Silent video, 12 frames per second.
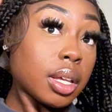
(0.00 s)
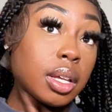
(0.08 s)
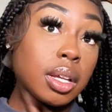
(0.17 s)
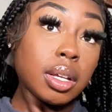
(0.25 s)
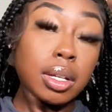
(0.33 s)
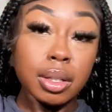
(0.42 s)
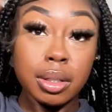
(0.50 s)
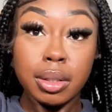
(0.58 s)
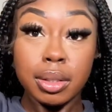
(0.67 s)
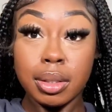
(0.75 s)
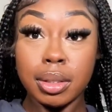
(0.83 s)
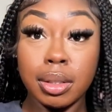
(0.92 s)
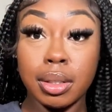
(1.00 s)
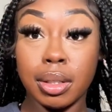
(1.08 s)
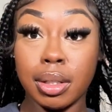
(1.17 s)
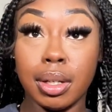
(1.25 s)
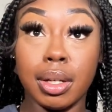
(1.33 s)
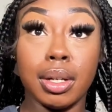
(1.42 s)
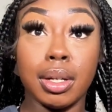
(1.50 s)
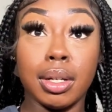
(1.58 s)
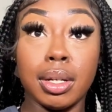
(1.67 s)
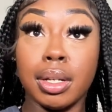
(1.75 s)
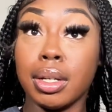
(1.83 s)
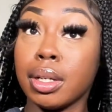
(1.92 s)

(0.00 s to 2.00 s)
Nothing is said.